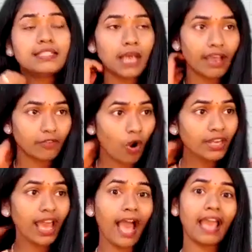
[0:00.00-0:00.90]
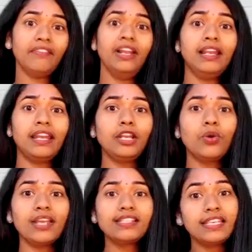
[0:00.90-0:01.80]
So what I will treat
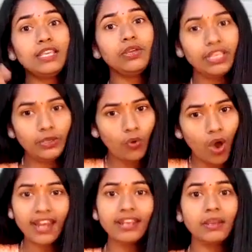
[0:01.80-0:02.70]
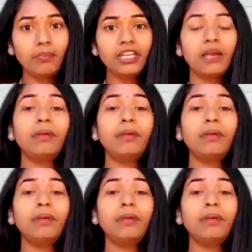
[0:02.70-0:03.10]
you as, you are a repeater,